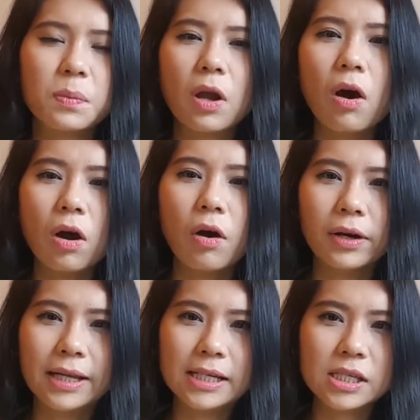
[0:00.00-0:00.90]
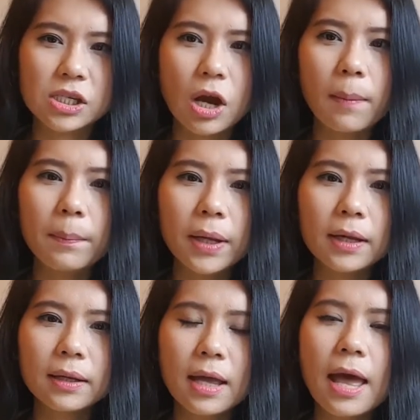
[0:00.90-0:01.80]
blogs on each
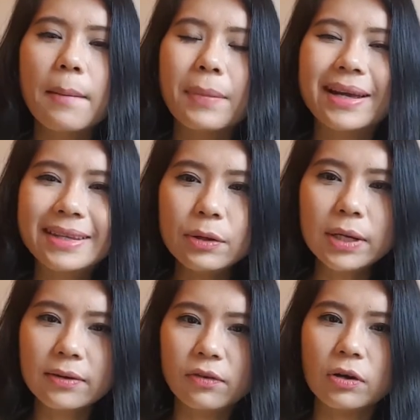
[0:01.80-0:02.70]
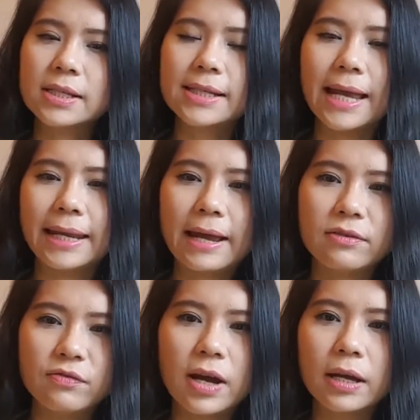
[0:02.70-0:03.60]
topic, my unique voice and
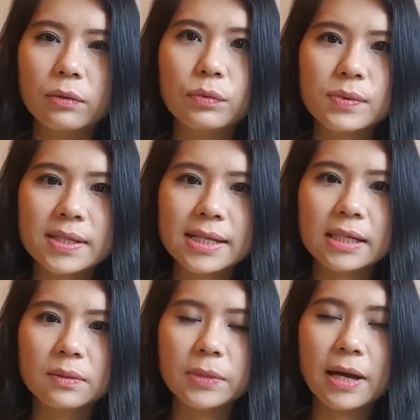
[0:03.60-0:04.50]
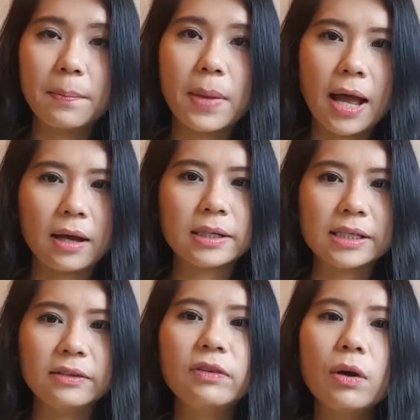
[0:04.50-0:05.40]
advice will set me apart
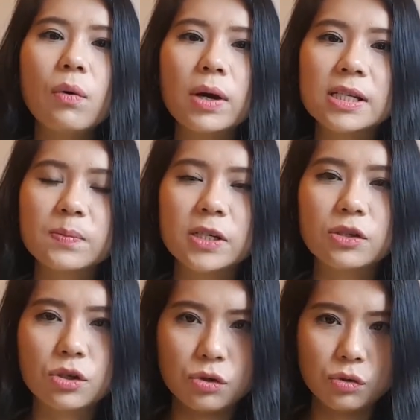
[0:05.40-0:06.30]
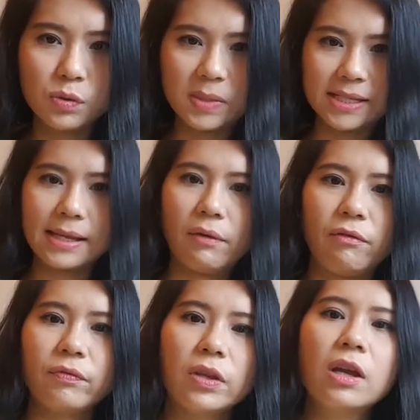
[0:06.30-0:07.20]
if I always be true to myself.
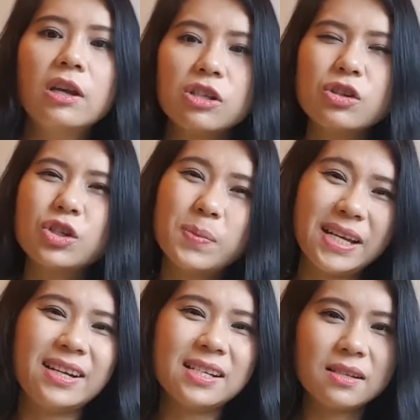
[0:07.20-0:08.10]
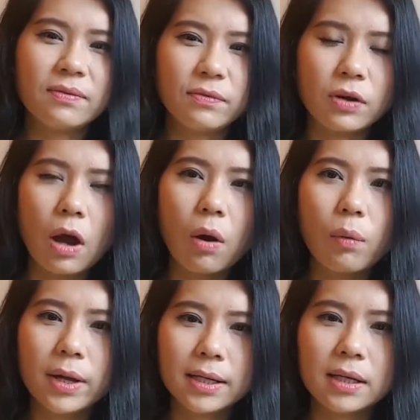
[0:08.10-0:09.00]
So to be honest, for the
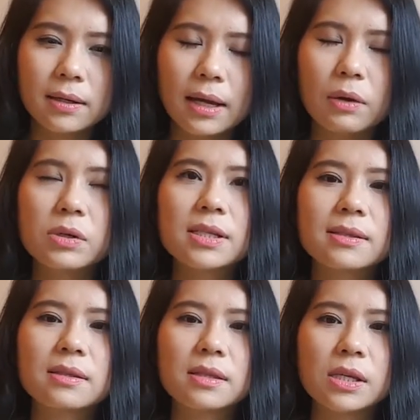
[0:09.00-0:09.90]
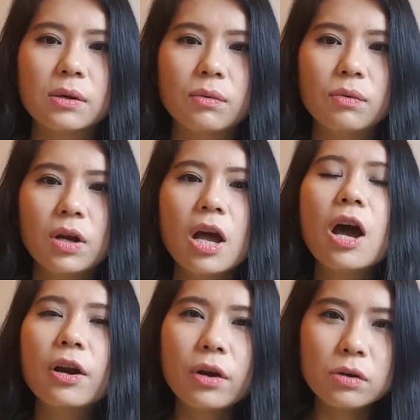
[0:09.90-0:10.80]
whole week, I was still
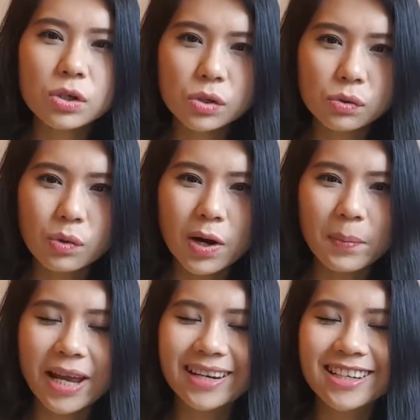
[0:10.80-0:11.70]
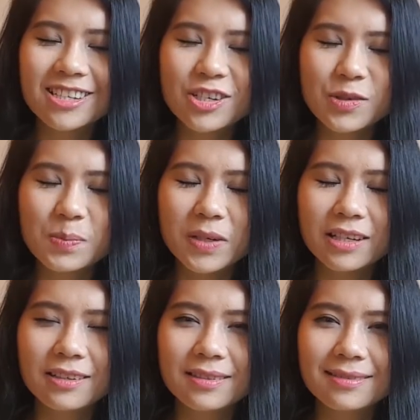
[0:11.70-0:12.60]
not sure what my niche should
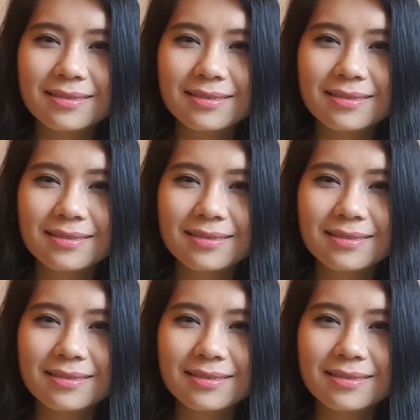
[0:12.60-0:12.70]
be.